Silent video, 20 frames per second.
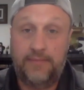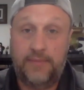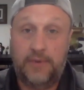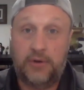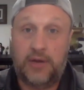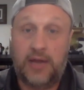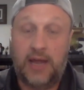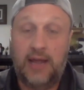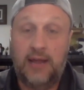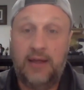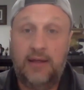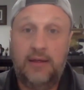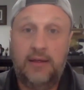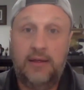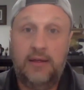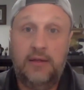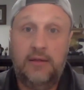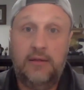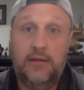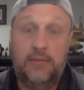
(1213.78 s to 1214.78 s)
okay?
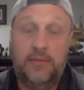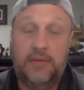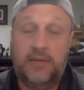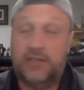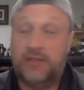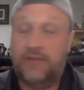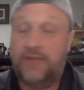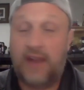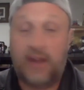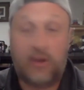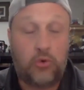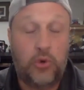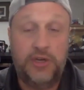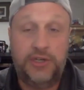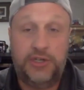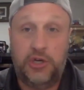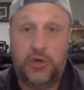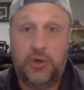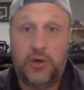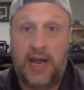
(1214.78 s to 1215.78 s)
Because if I
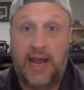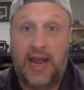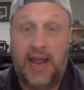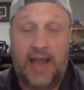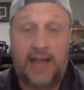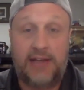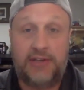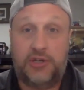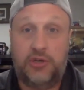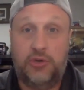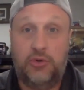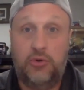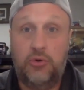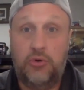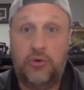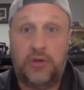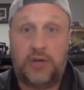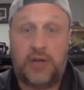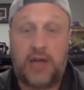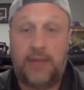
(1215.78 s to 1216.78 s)
quiz you and I ask you who are
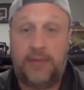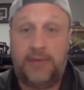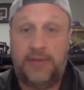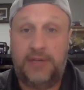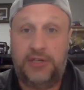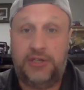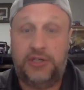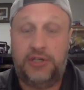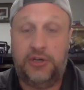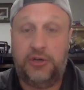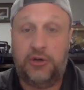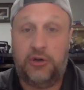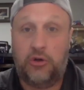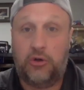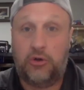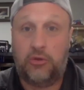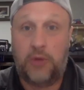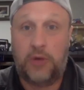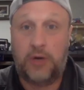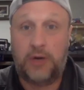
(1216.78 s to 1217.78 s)
the competition in your
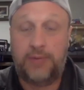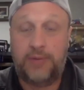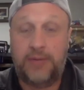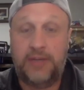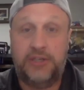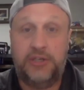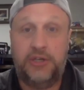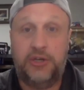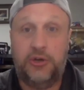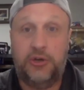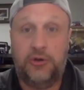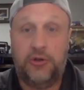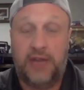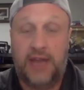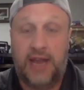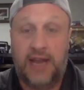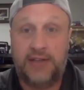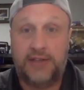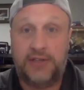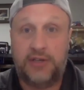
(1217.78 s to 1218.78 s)
local marketplace, you don't know the
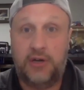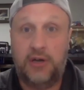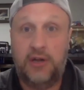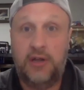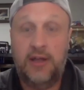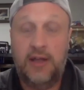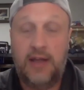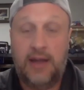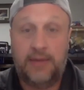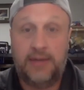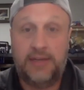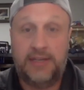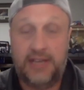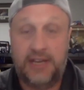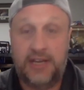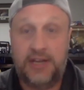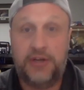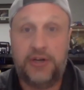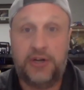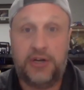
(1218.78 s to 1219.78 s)
answer, I'm going to tell
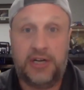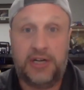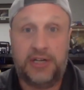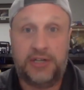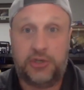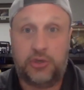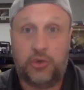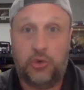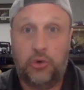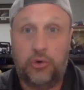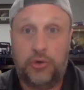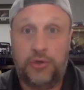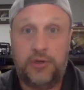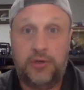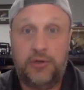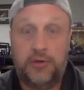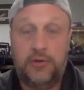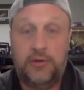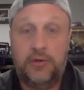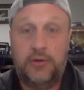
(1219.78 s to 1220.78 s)
you you're going to get schooled,
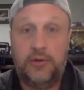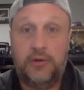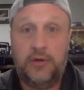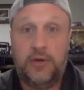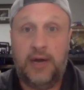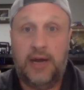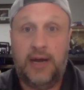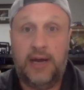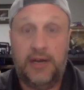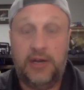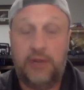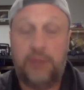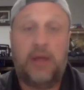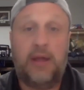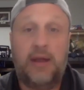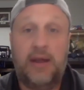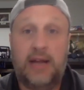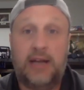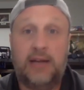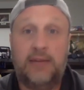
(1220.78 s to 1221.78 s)
All right. And you're probably
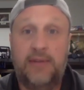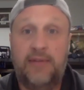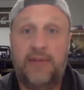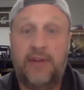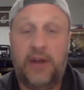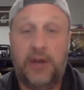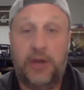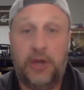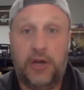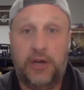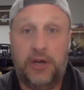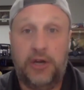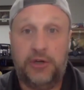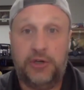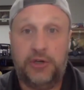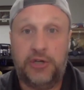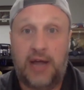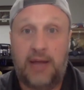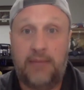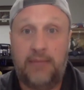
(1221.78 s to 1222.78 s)
not going to be very good at your
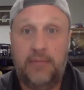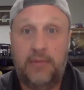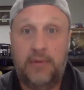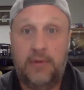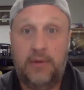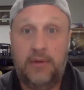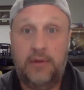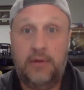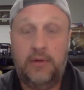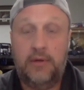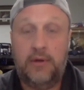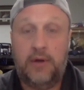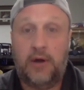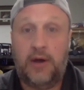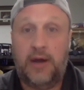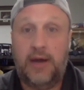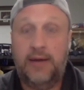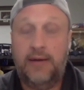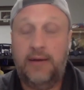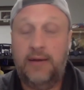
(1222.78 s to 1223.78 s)
job. All
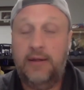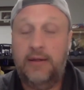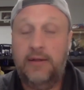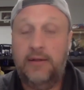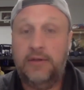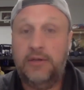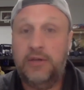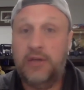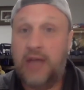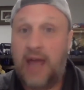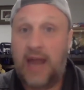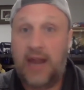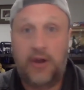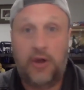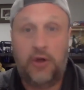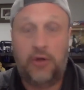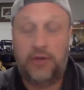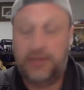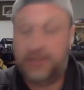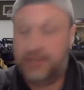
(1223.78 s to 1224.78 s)
right. You got to
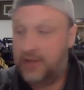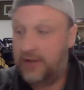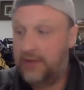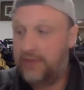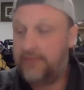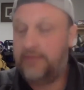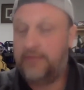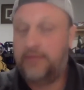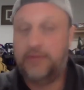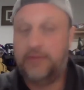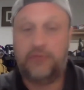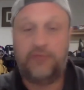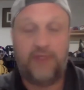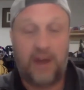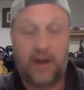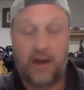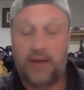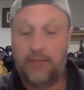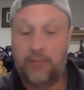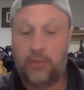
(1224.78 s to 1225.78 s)
know this stuff. It's
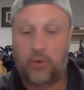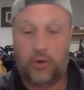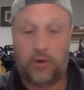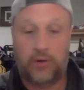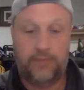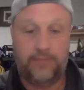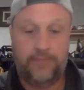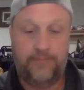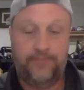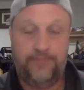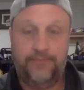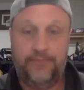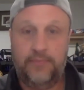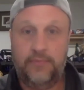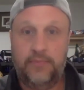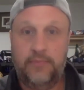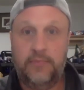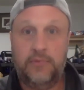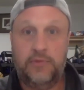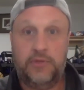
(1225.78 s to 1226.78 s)
very important.
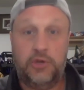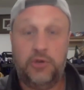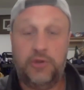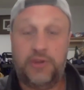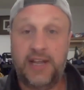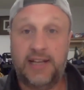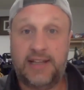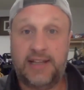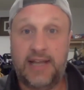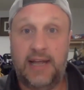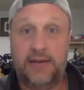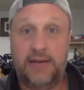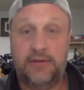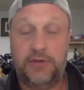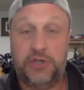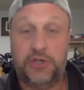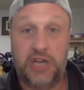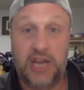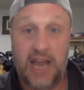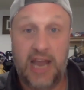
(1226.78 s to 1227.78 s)
Do you think that
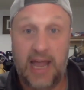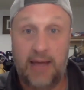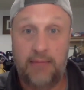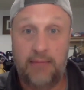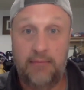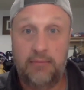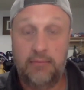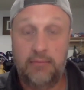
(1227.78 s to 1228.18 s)
GM,